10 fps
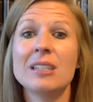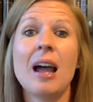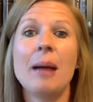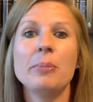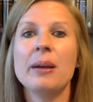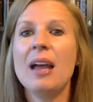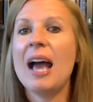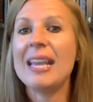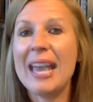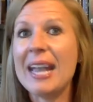stop.
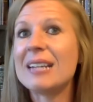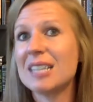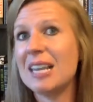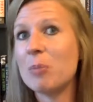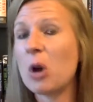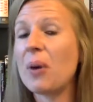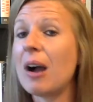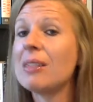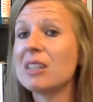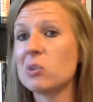I can't keep going
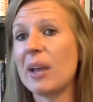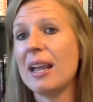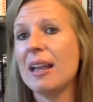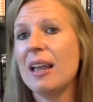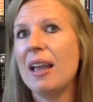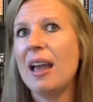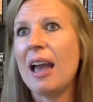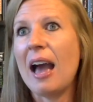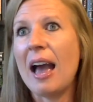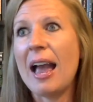on this way.
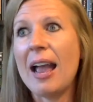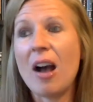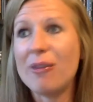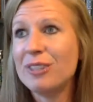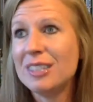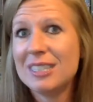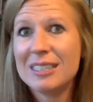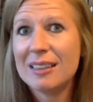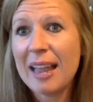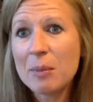I often
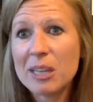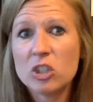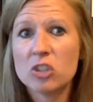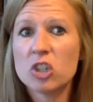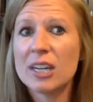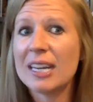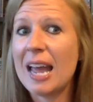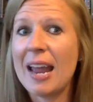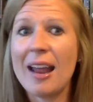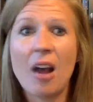didn't like my children, and
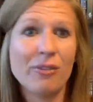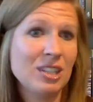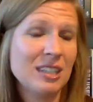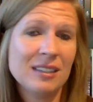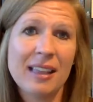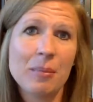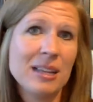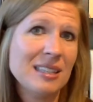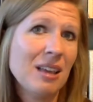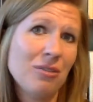I often didn't like
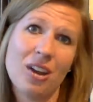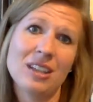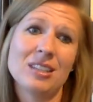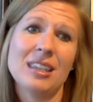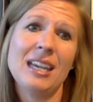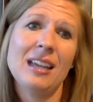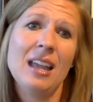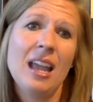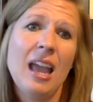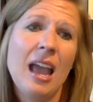myself, honestly.
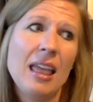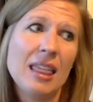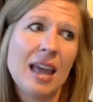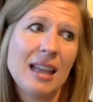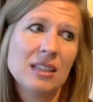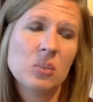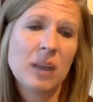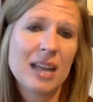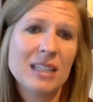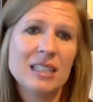And that's
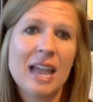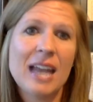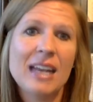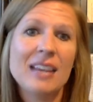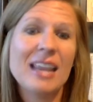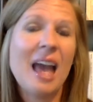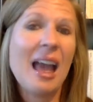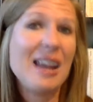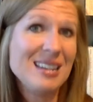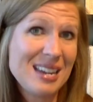when I decided that
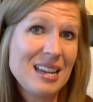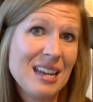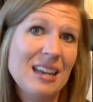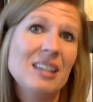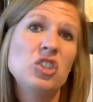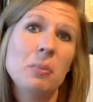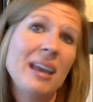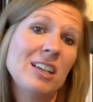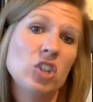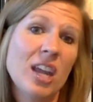I needed to
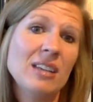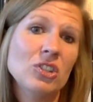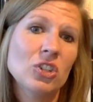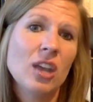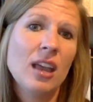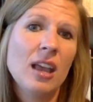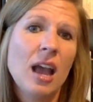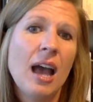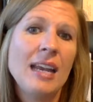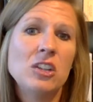make a change.
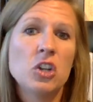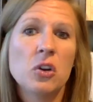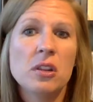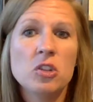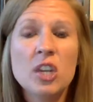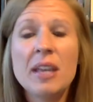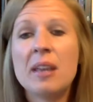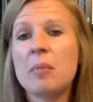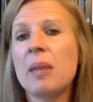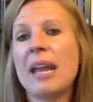I needed to go to the
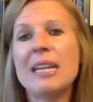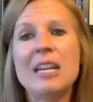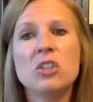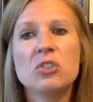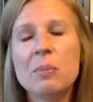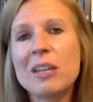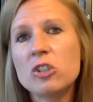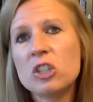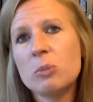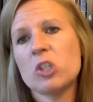gym, and I needed to read my
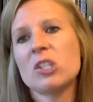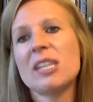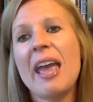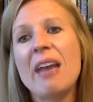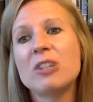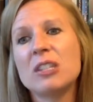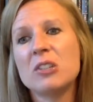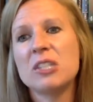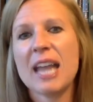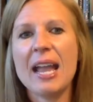scriptures every
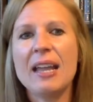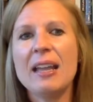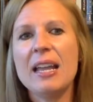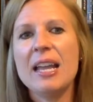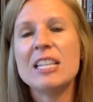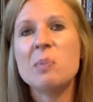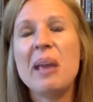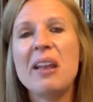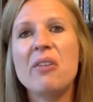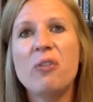single day. It's
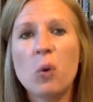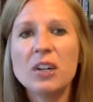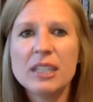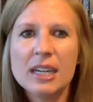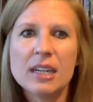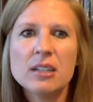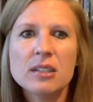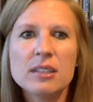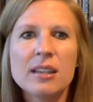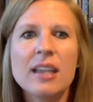been four
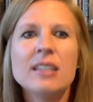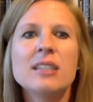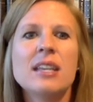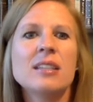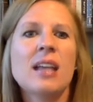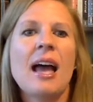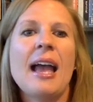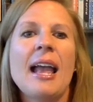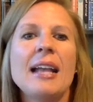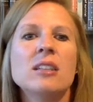years since
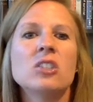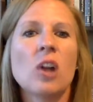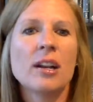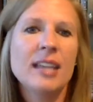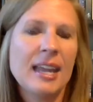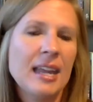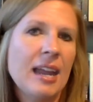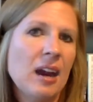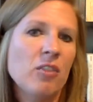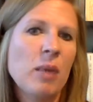I started taking
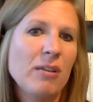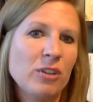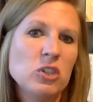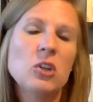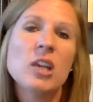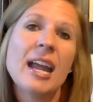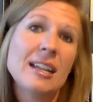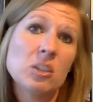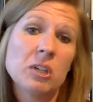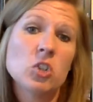care of my physical
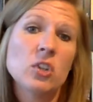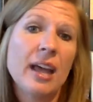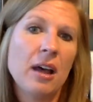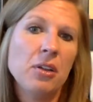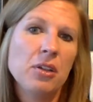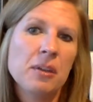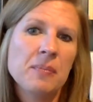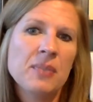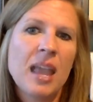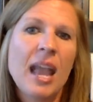and spiritual health,
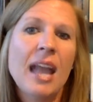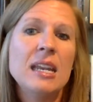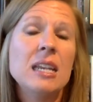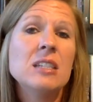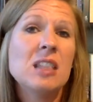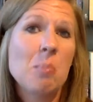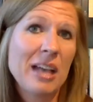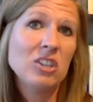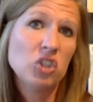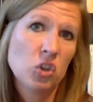and it is the
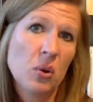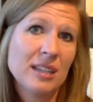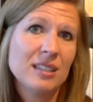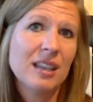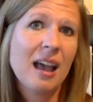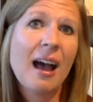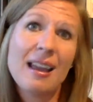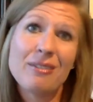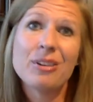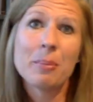best choice I ever